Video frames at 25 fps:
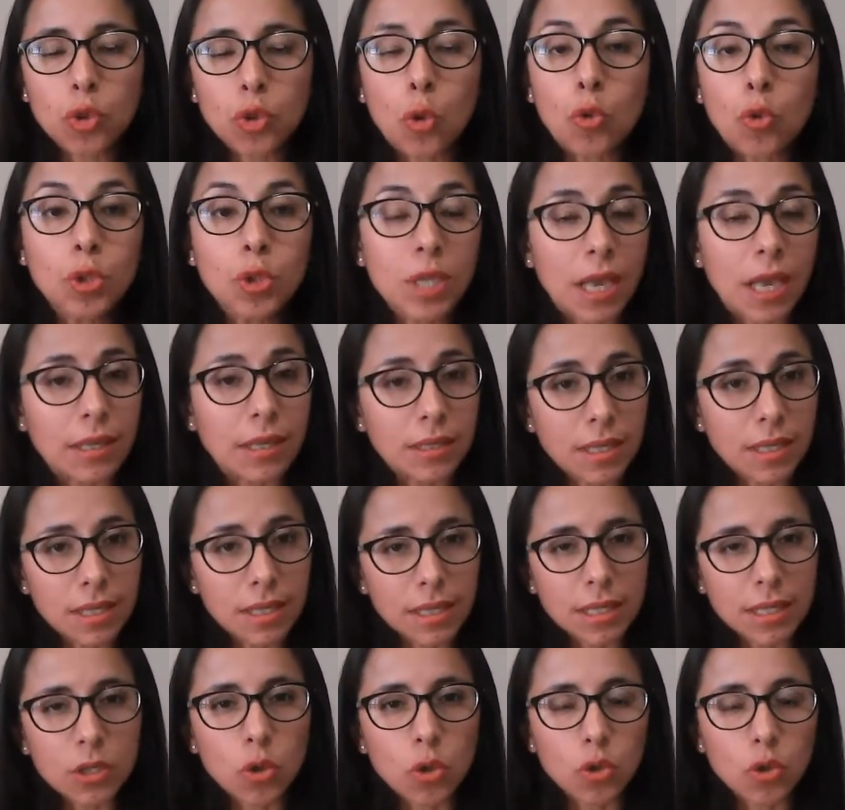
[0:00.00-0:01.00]

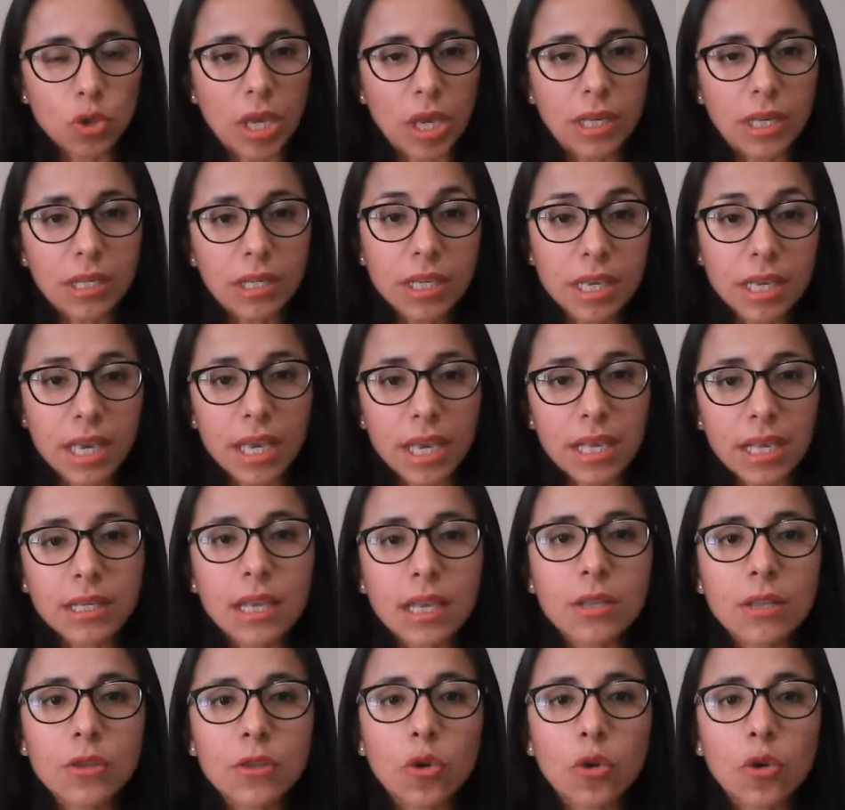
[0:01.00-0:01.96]
sentences, those ideas, and